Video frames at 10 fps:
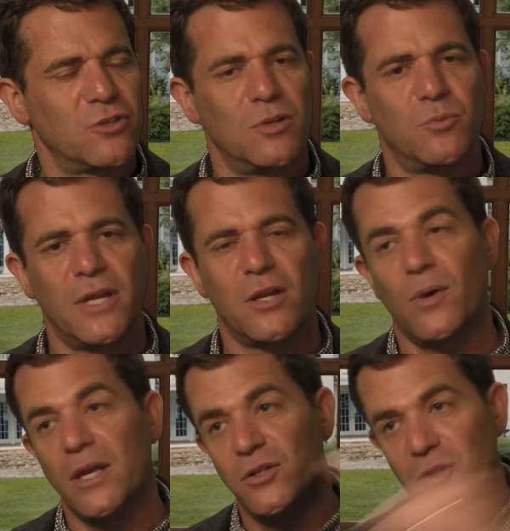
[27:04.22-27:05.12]
Dream, where they go
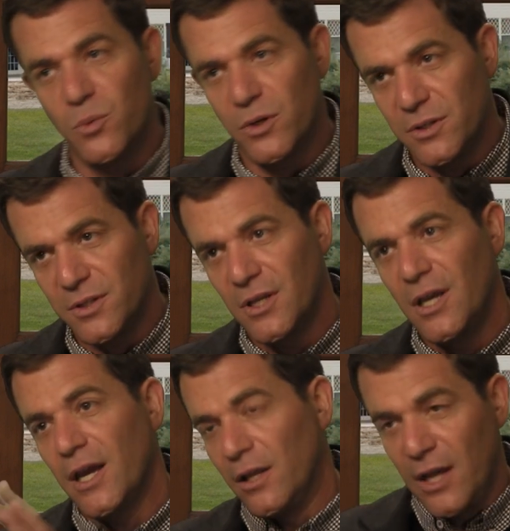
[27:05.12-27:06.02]
into the woods.
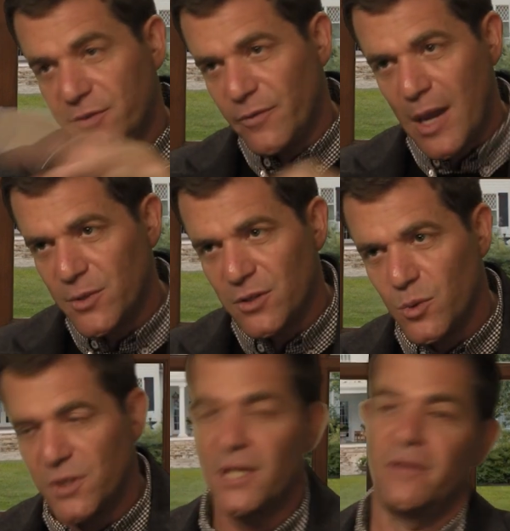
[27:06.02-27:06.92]
Yeah. A lot of stuff happens in the
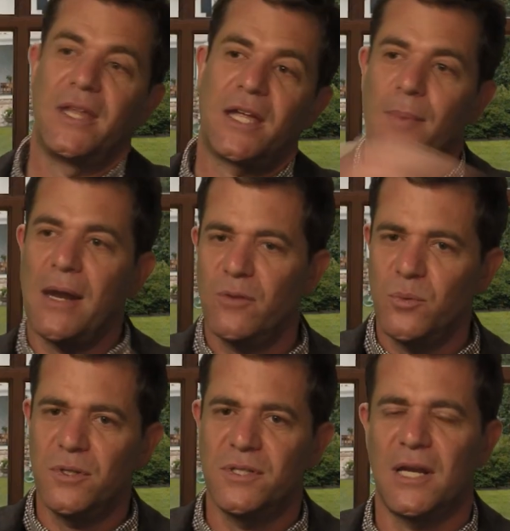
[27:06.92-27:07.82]
woods, and then they come out of the
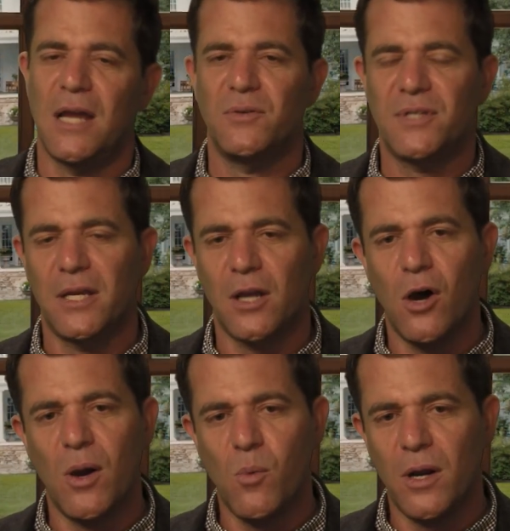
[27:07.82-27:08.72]
woods. And I was like,
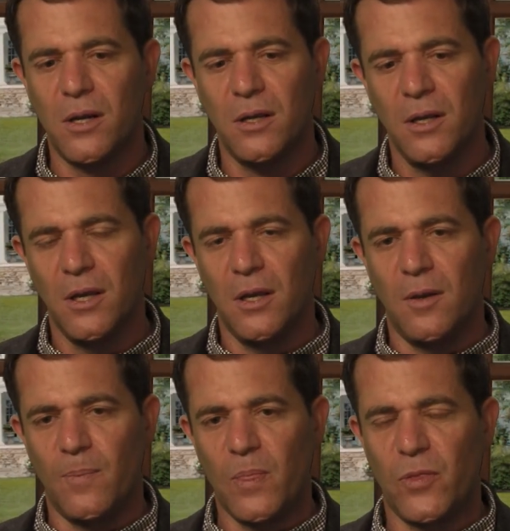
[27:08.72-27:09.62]

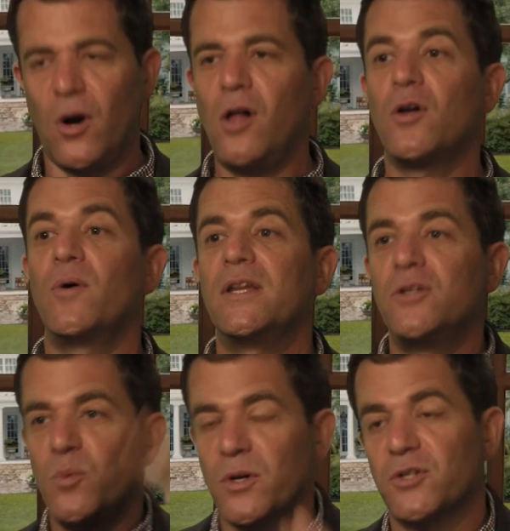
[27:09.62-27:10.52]
they're all going into
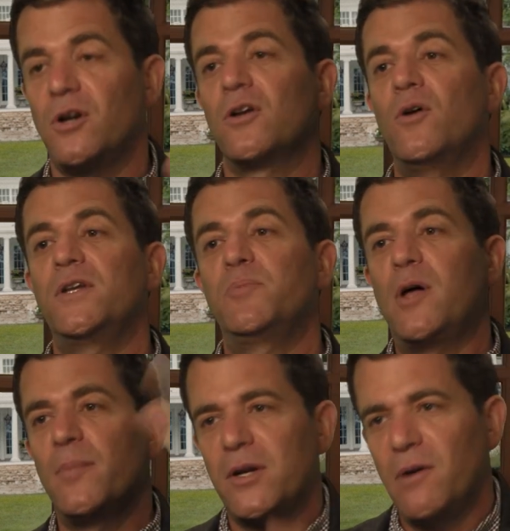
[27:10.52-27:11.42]
the woods. They're all going to
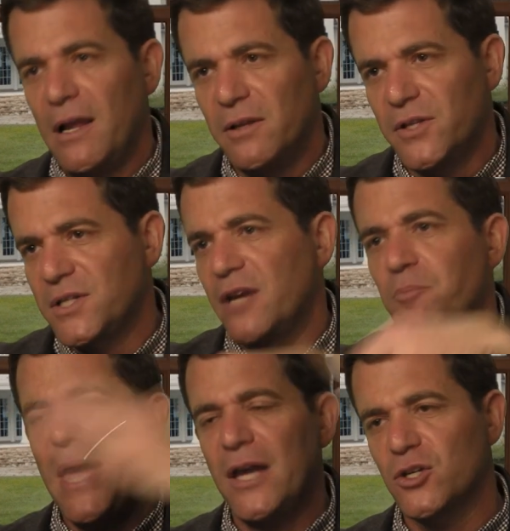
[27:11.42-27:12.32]
Palmetto Island, this kind of
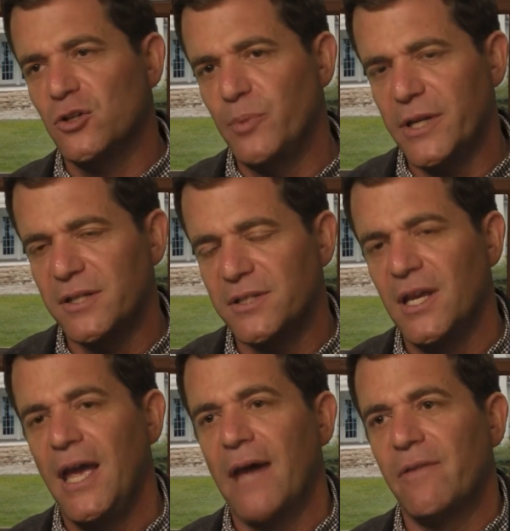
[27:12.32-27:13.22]
magical place.
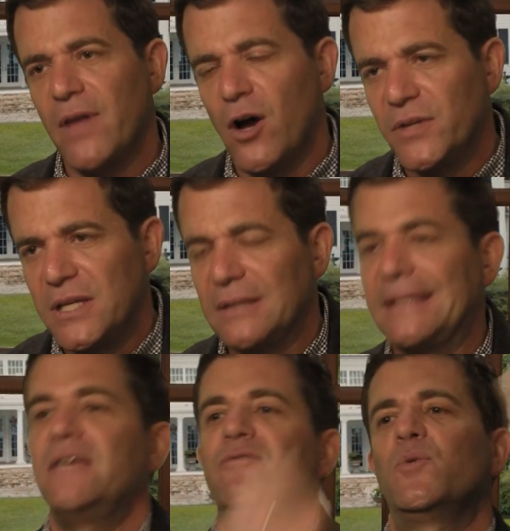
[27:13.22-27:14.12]
And then they all need to
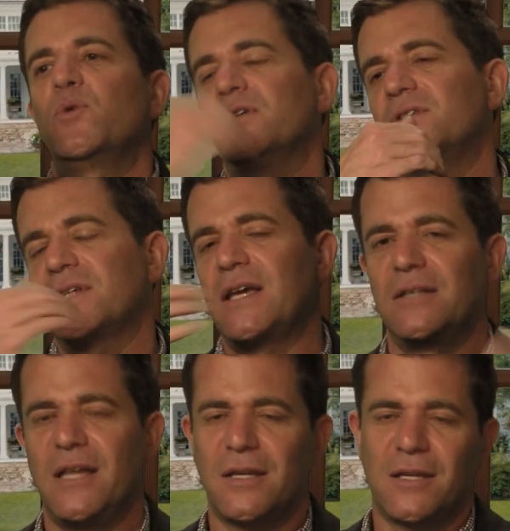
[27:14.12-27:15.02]
leave the woods and
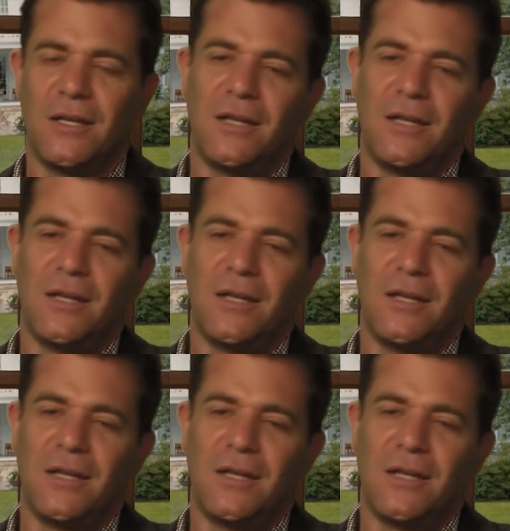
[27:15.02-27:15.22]
like